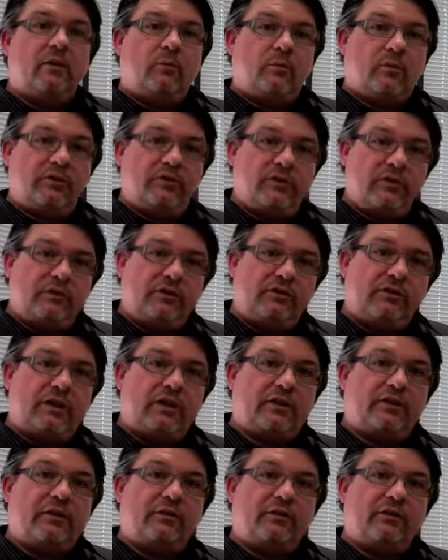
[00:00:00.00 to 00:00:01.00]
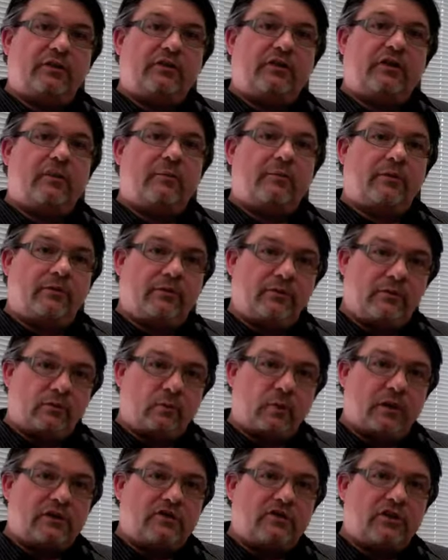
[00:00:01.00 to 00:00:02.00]
With Newsdesk, because it's coming through the
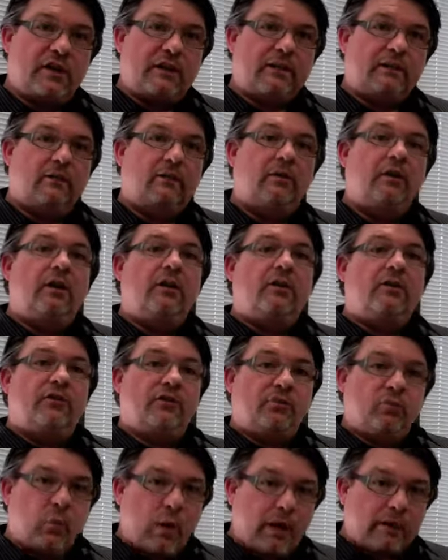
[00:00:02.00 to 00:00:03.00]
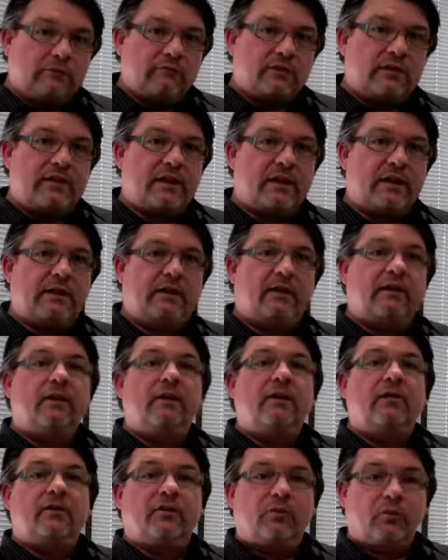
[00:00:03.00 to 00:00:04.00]
one channel, there's one retainer,
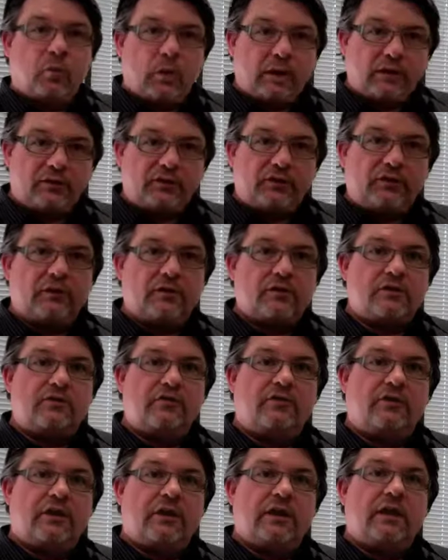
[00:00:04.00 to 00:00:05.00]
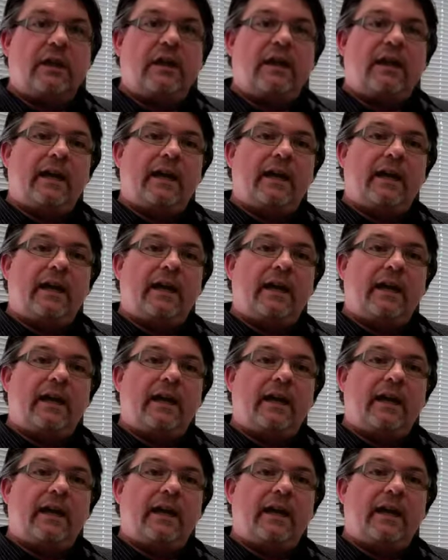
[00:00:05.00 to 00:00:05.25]
there's one search fee,